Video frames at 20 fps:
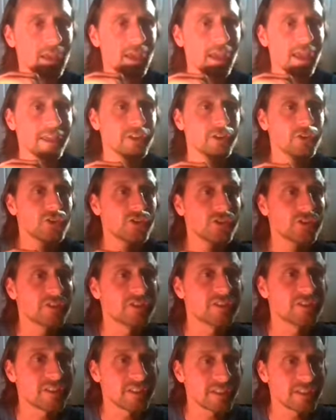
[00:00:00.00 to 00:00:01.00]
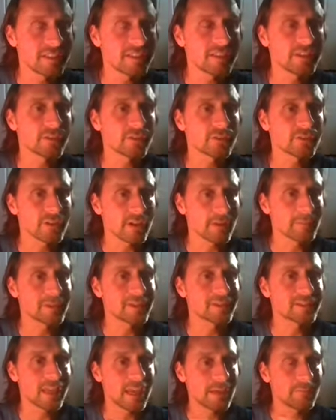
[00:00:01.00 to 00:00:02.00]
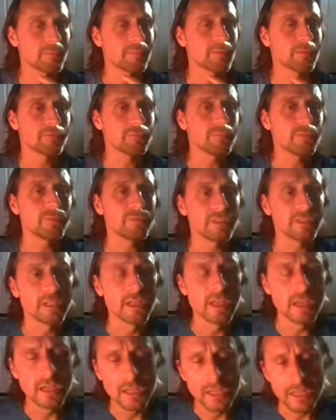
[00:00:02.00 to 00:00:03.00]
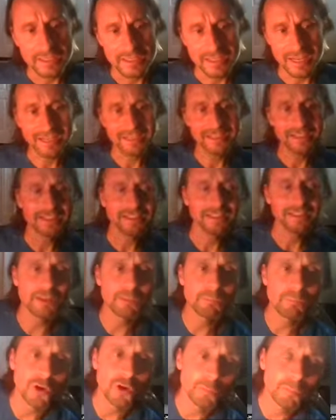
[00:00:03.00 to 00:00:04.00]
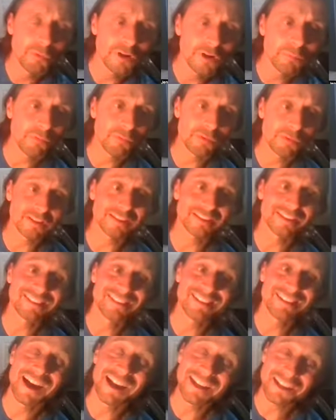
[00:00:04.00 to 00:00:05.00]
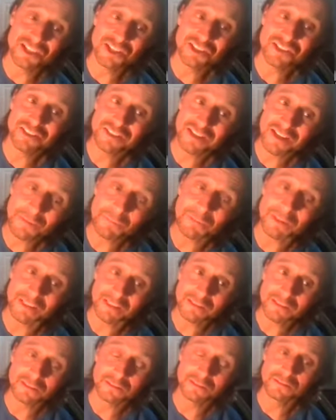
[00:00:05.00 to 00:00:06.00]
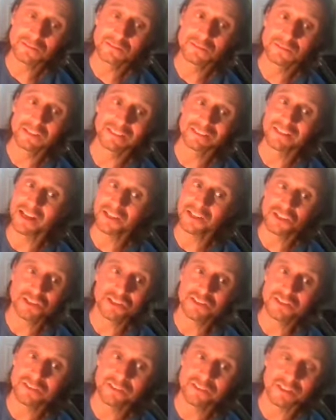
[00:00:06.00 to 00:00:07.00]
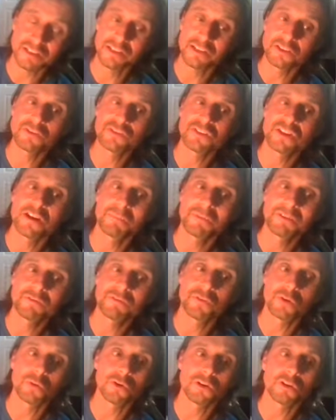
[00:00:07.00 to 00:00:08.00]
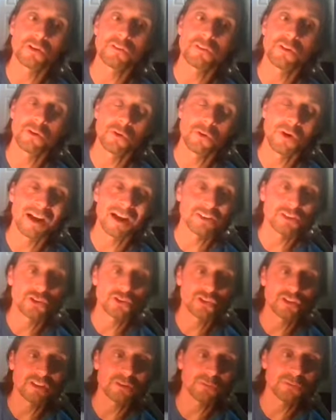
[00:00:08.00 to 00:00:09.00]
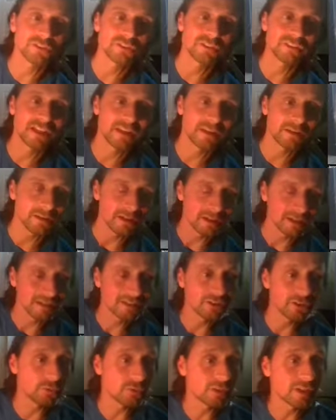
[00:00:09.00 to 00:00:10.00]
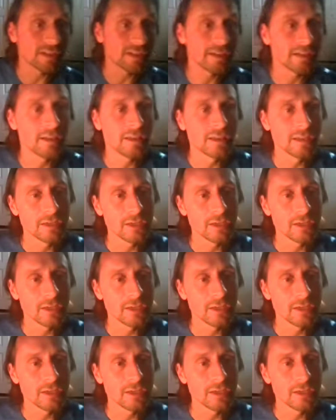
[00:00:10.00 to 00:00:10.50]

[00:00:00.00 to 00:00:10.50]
And you should see that your tummy is capable of moving. Technically appropriate breathing is not just tummy. It's not just sticking your tummy forward, although I usually will say you can